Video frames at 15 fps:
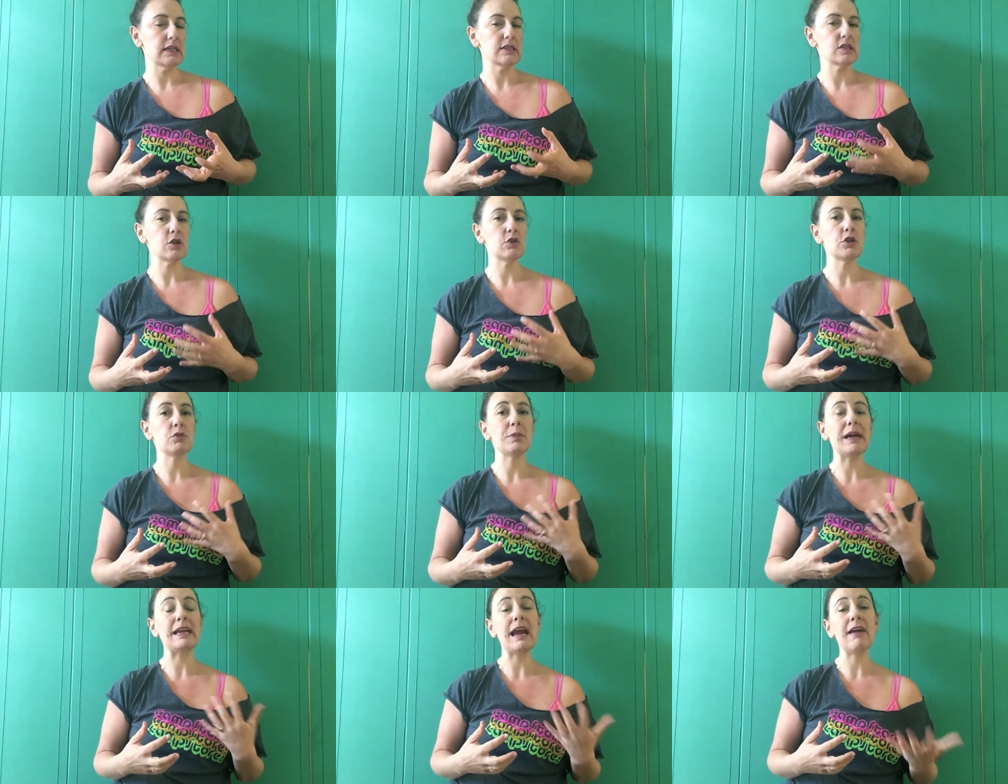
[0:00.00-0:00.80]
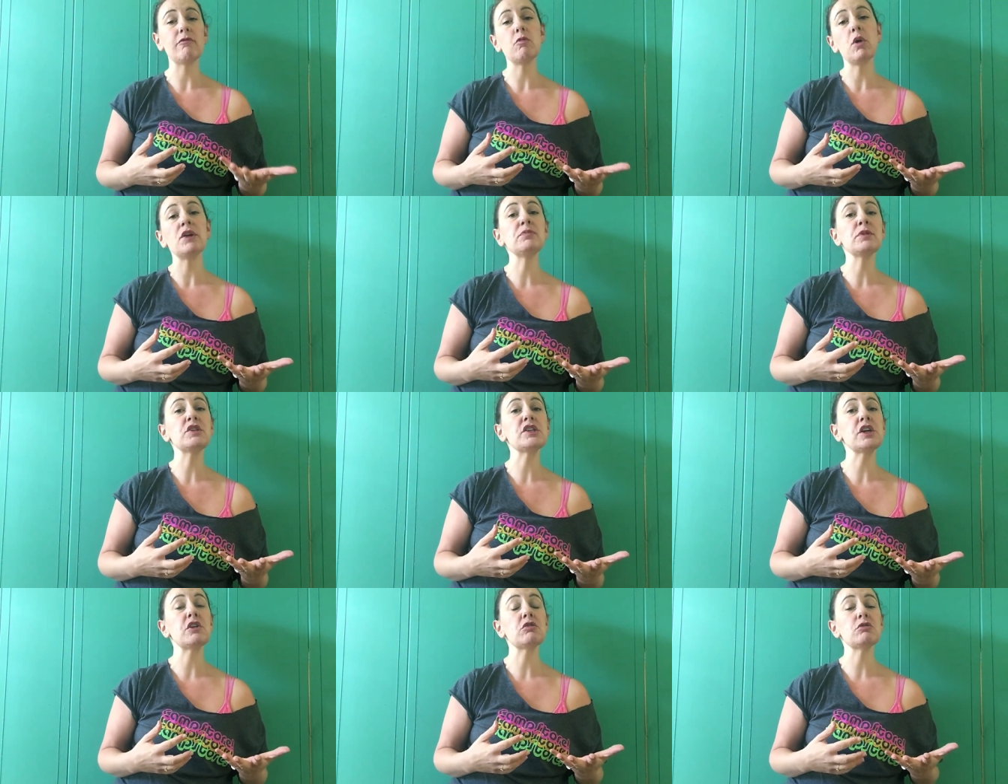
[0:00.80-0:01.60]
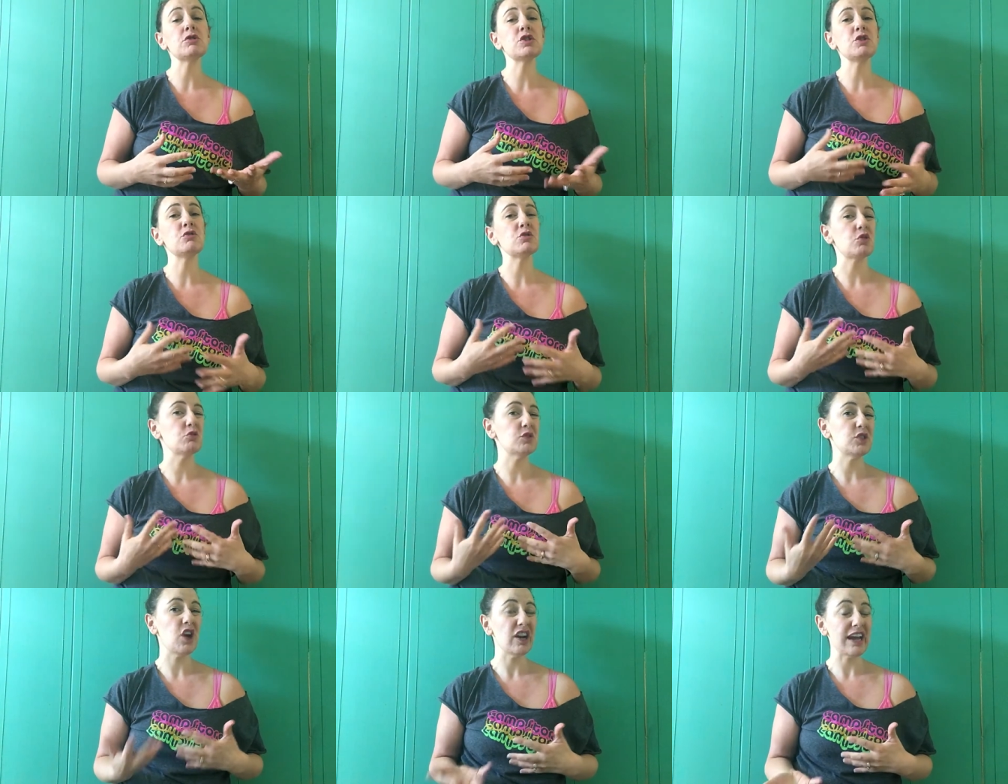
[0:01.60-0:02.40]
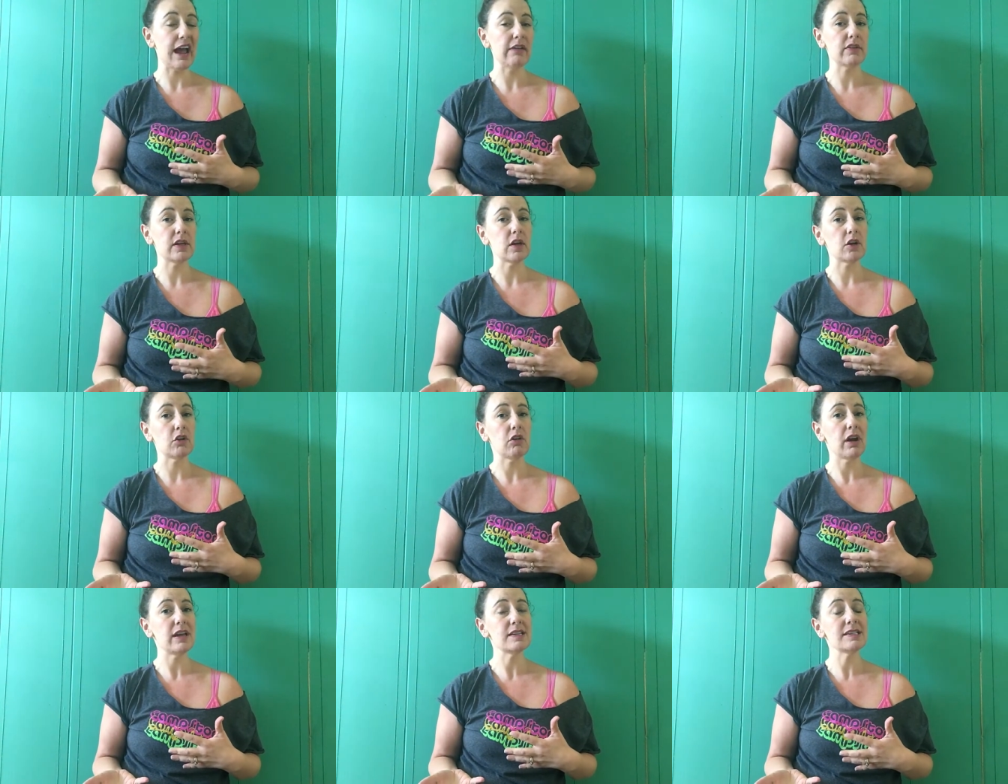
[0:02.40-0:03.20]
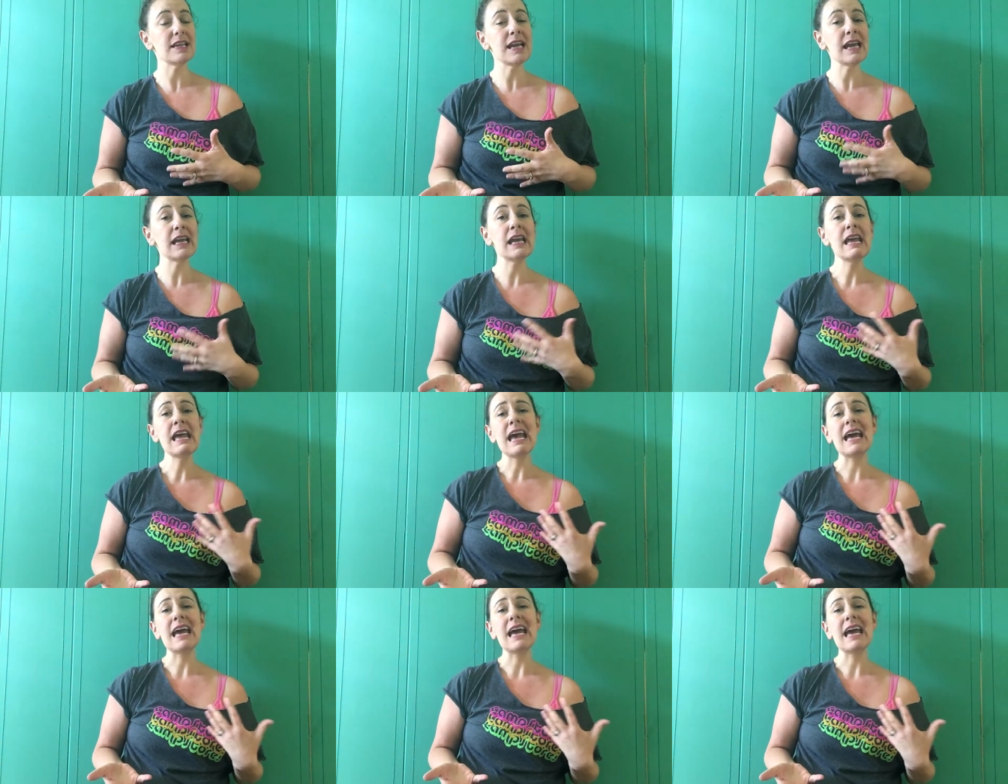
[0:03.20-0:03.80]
So you might have one particular student who's not having a great day